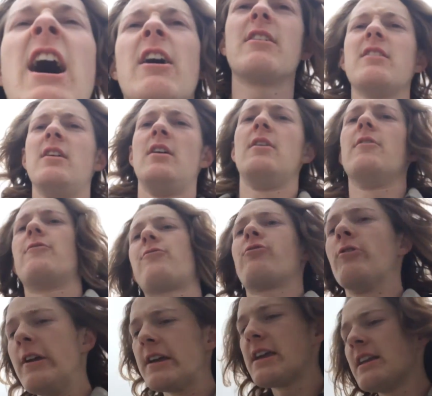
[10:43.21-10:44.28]
out,
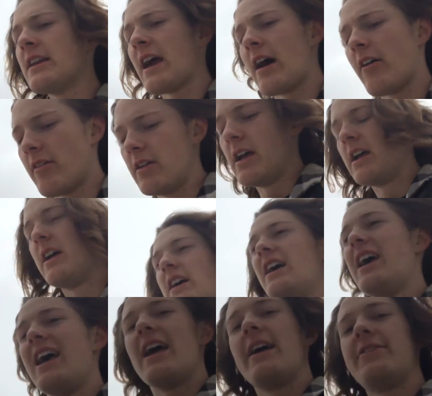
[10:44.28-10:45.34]
freaking out.
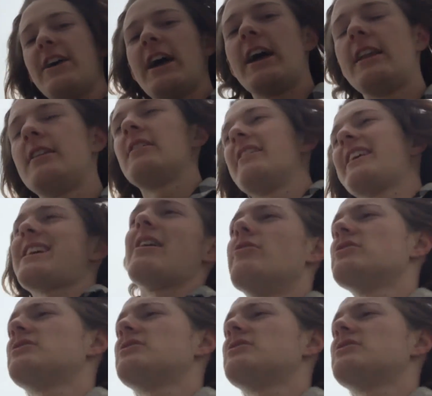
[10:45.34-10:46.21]
And then, like, I